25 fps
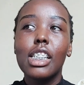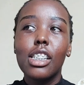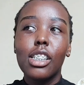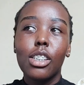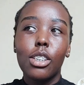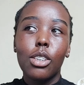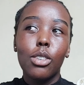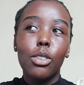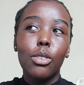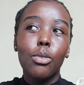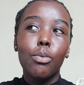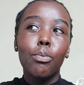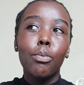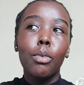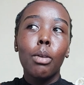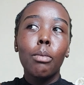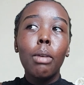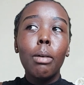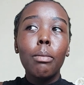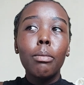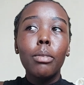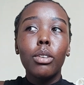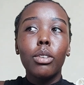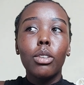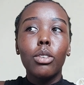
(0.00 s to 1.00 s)
are
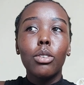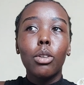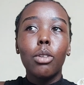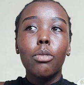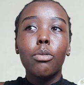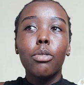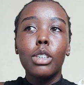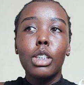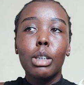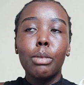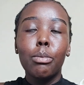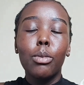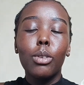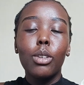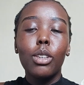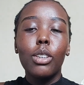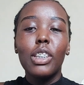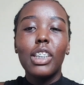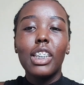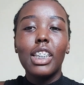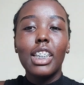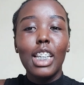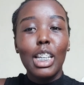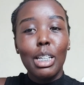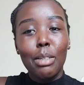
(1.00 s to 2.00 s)
not comfortable
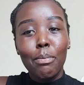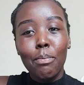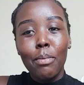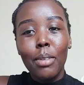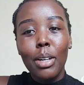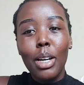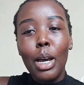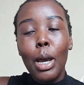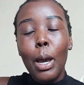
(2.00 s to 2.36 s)
with them,